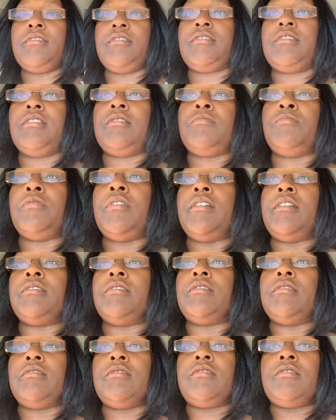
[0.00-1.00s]
to run
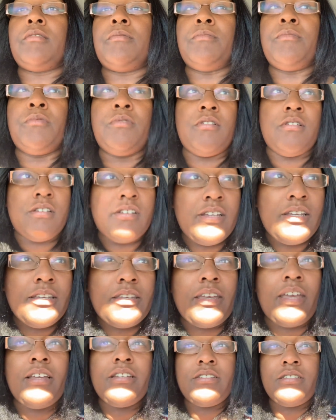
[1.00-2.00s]
some more
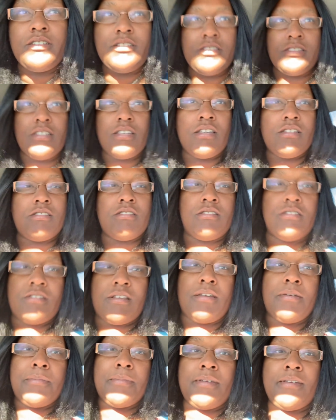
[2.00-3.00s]
EKG tests
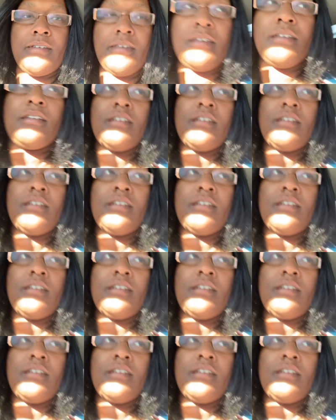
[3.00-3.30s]
on me.